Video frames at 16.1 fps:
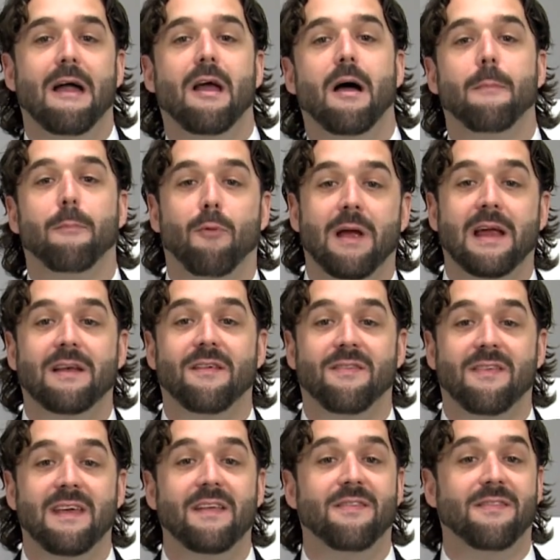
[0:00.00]
our brain to
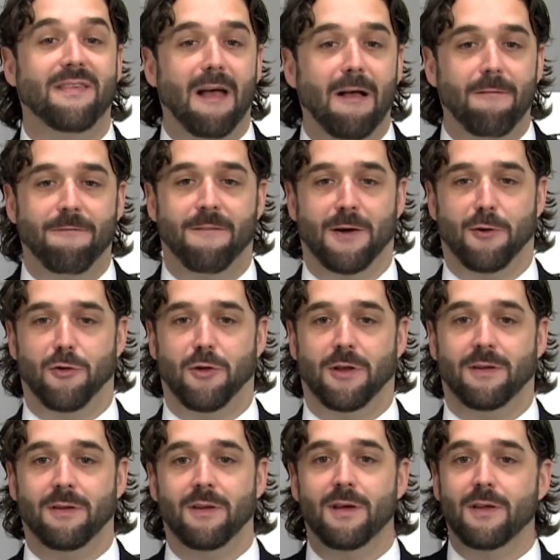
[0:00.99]
see itself function,